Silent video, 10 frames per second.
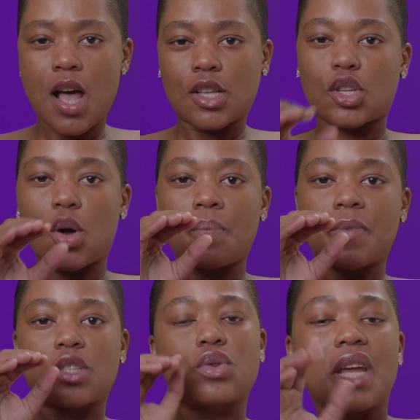So
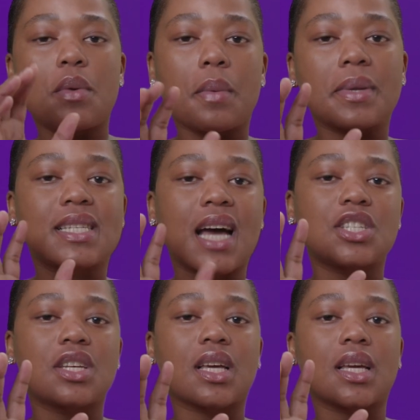today we will be
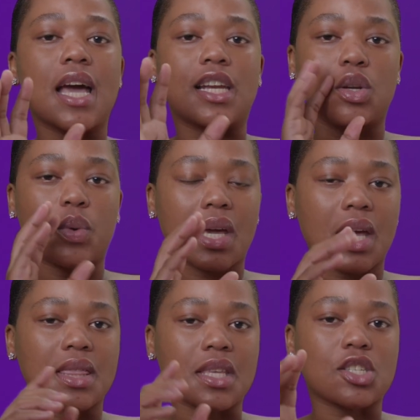touching and looking
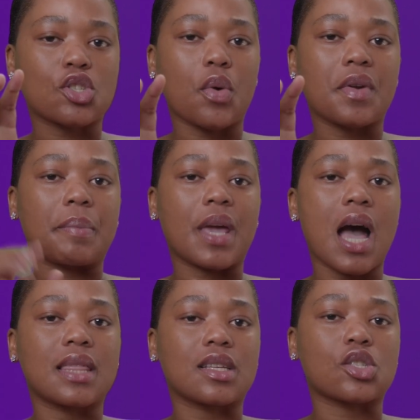at the story
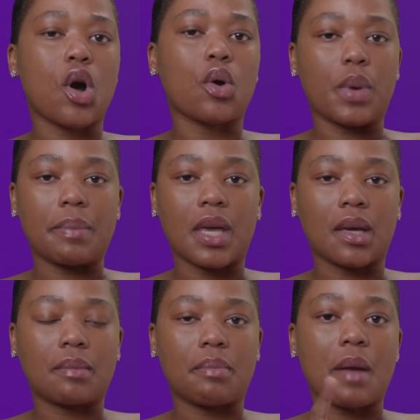behind the song
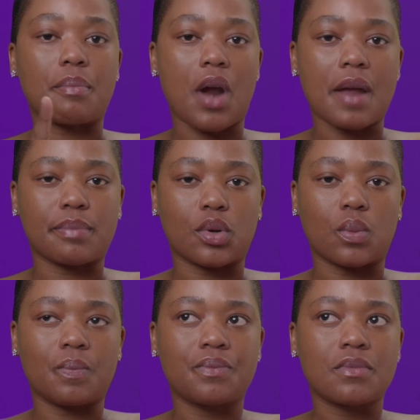Weeping by
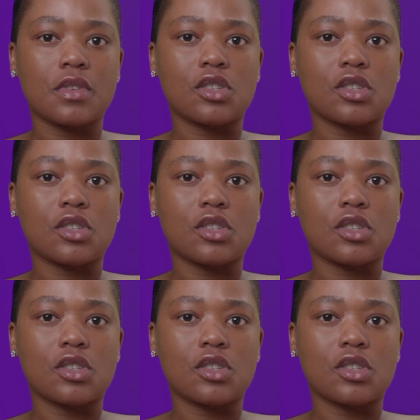BrightBlue.